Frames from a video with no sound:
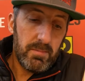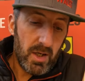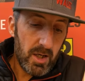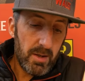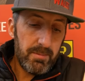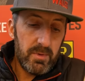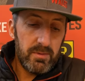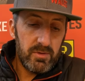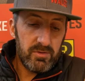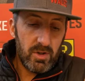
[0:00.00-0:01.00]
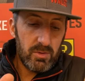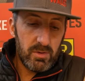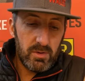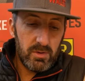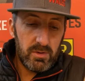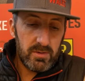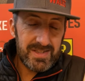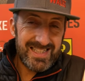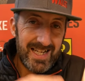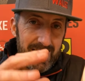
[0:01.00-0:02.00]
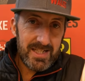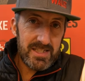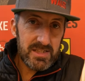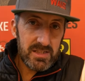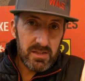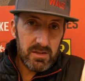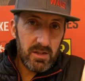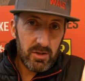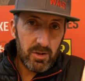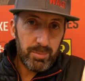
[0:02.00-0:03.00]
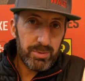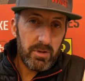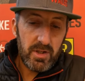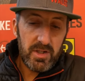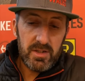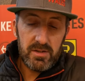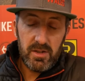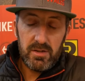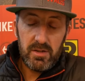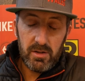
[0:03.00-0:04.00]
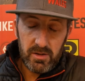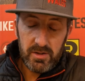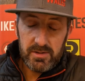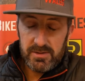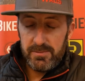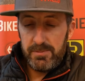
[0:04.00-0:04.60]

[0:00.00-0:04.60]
Um, so today's nugget, pri uh, nugget